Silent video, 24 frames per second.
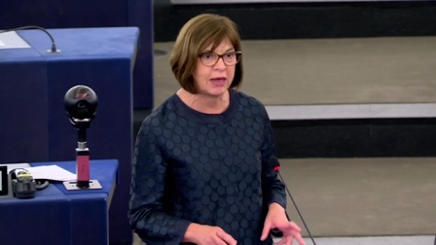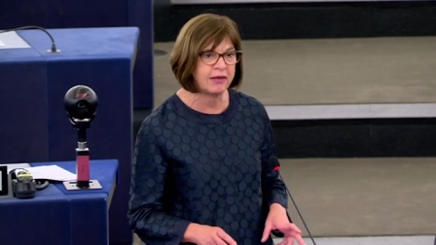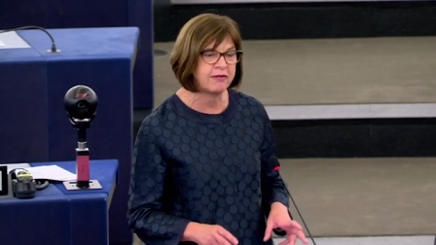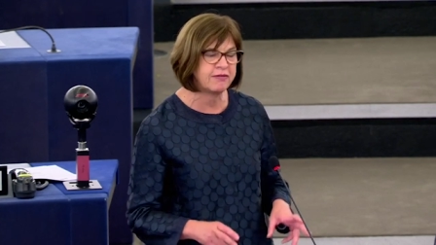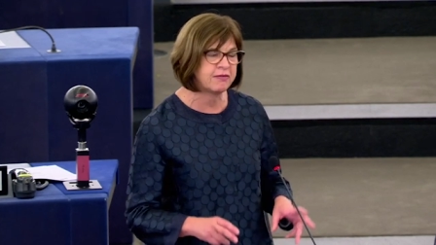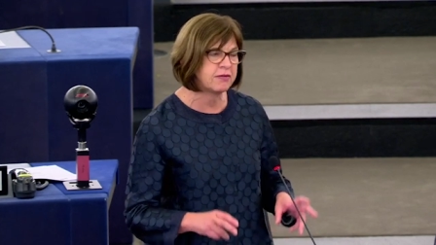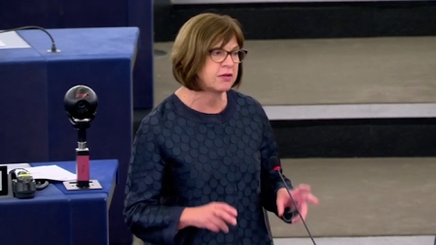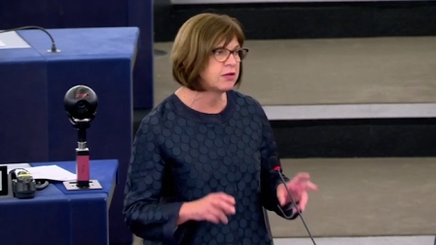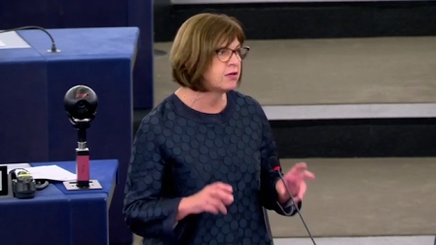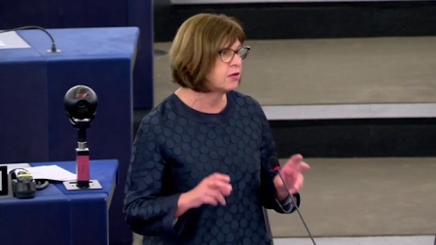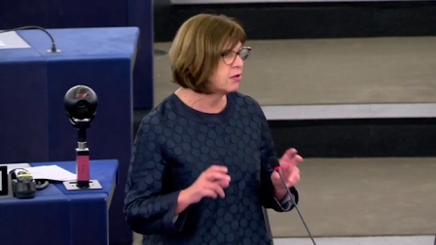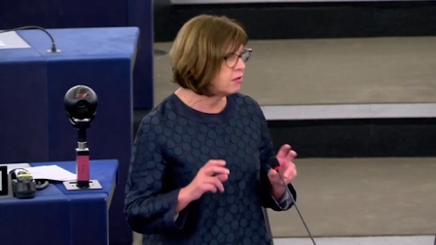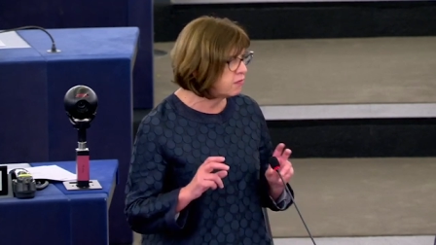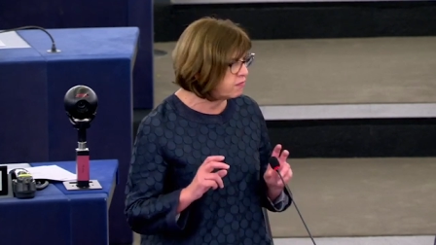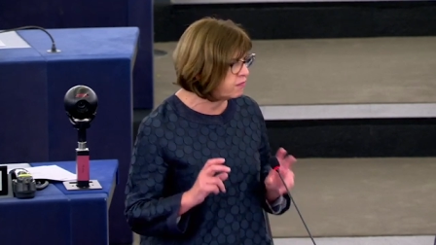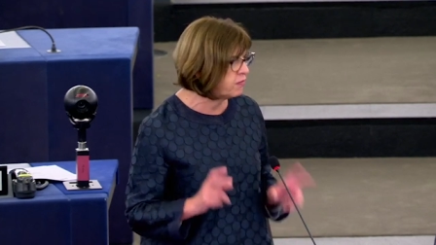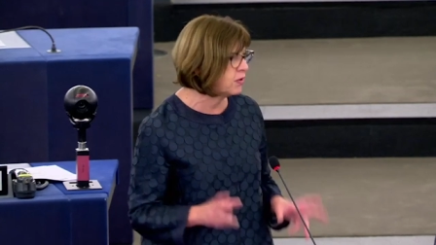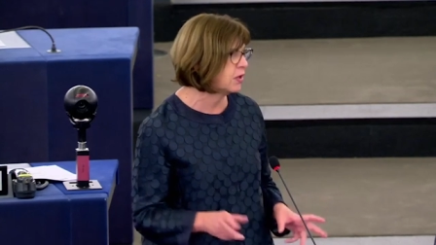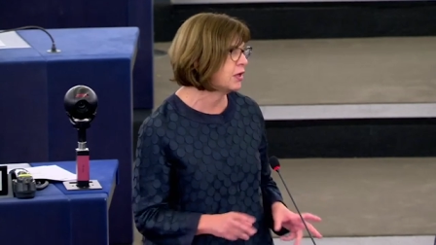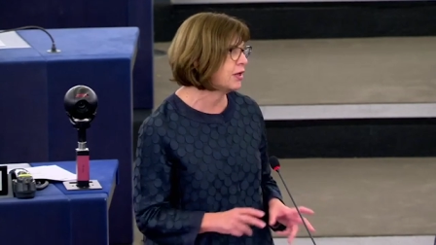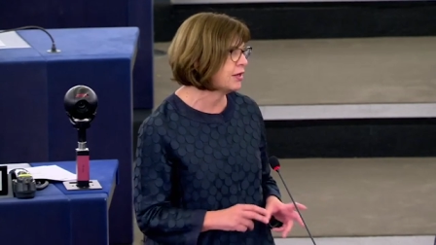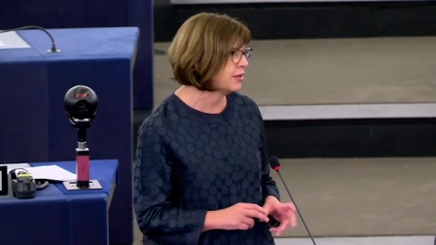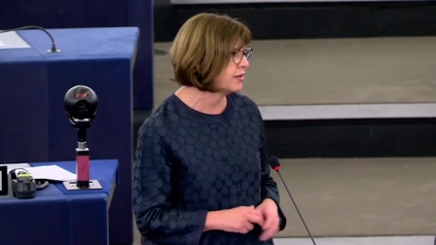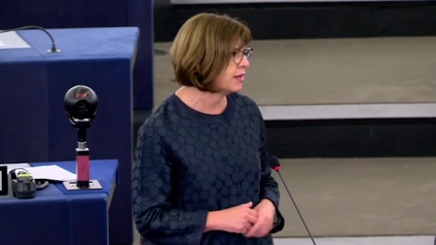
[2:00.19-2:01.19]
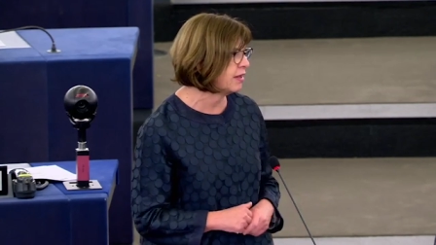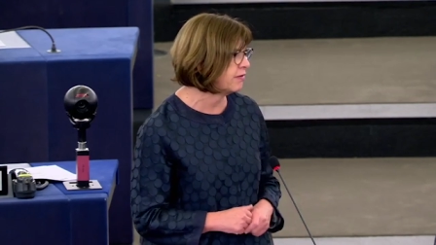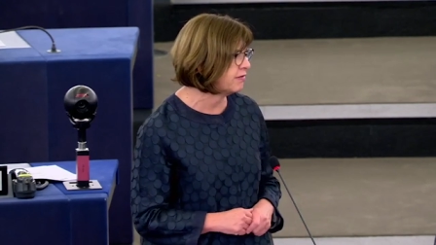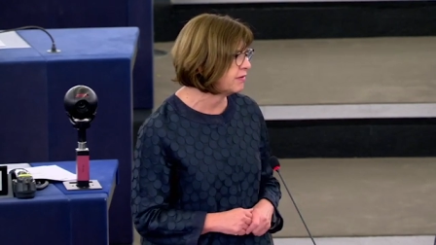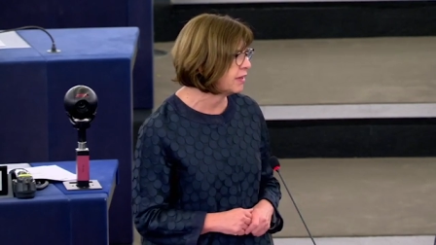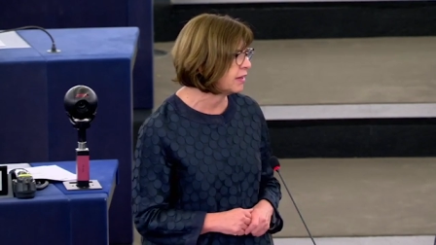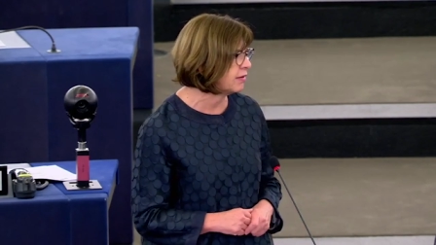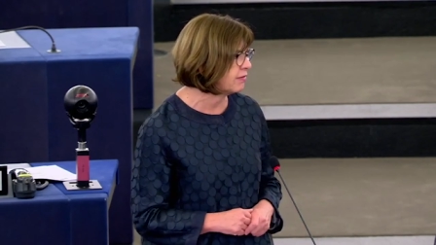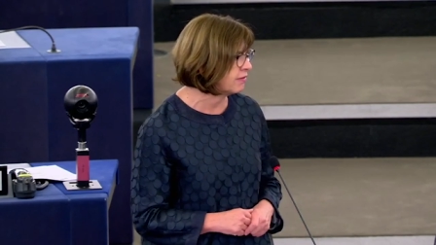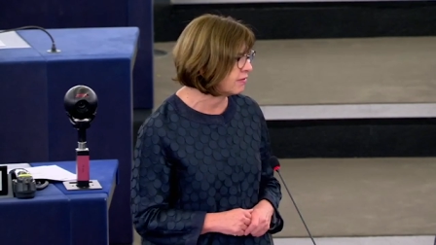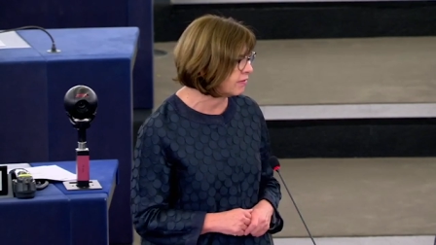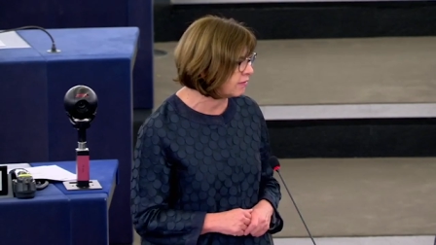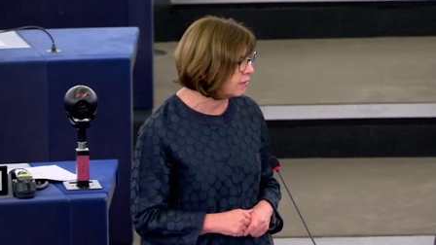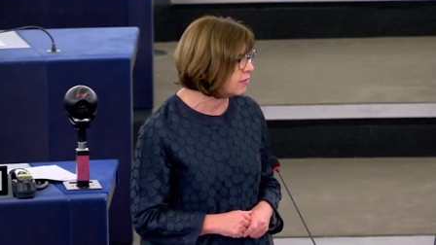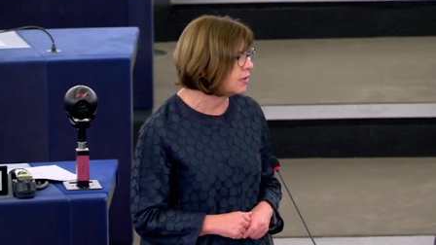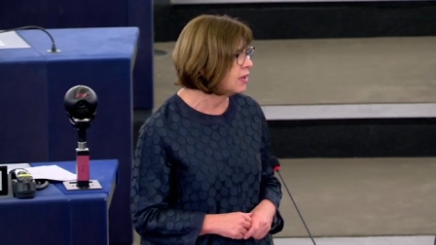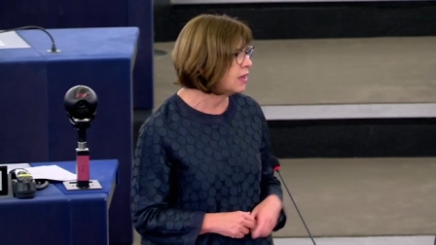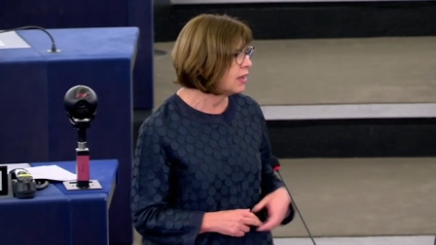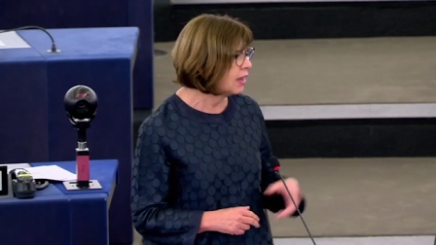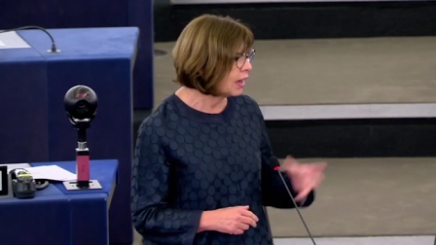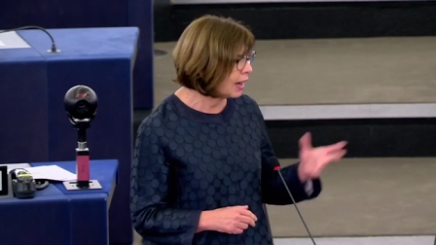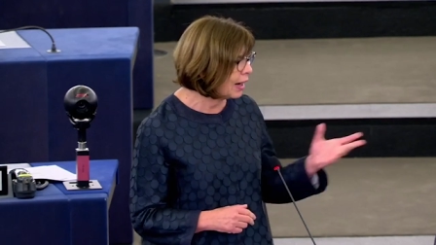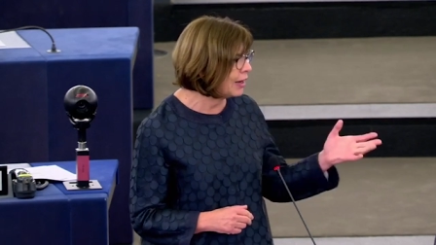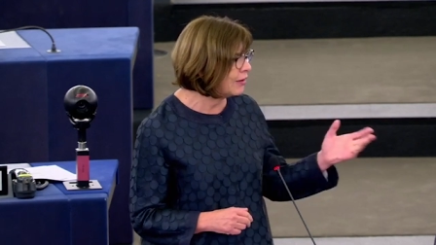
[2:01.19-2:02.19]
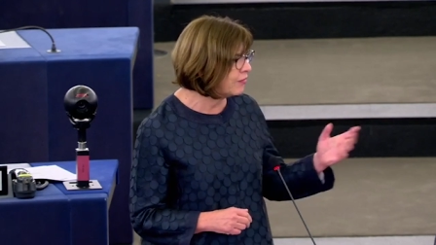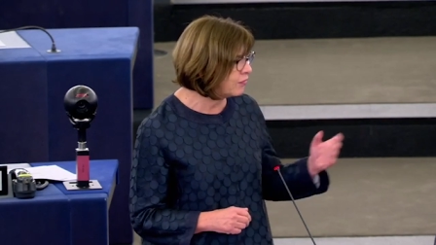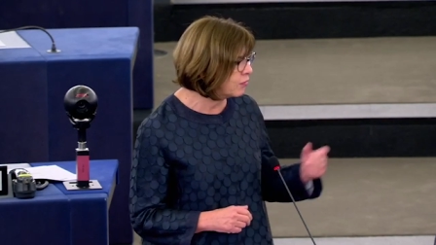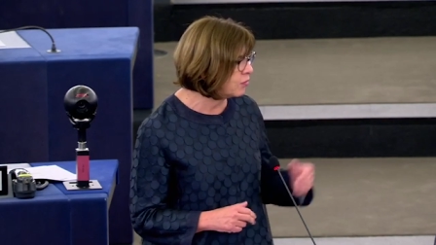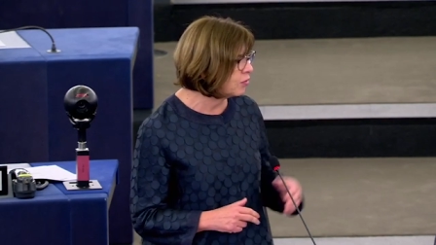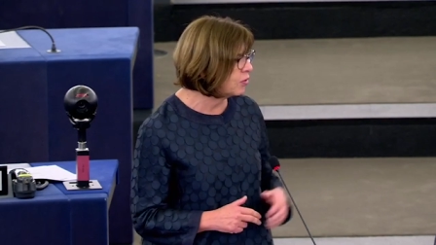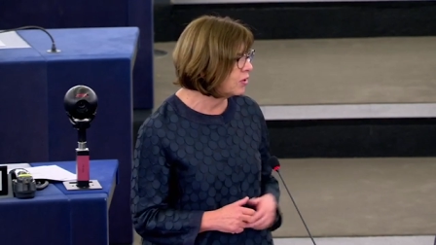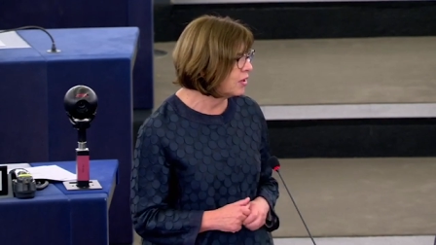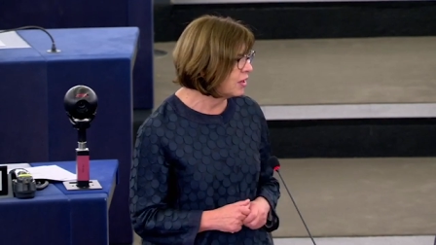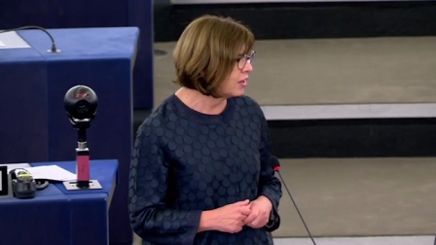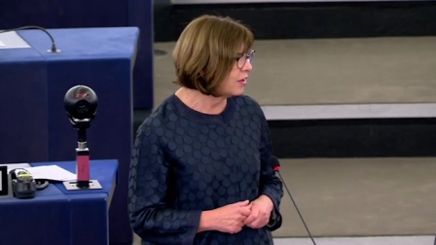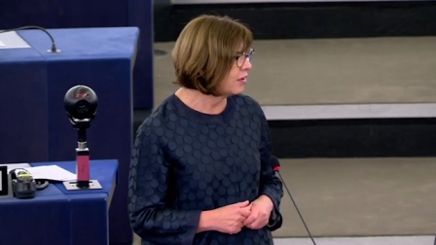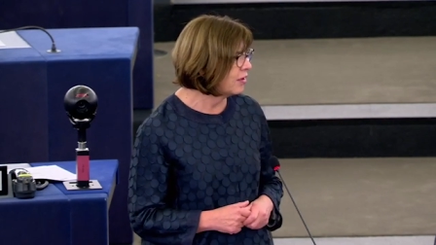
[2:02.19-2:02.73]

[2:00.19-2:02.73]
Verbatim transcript: cost a lot of money and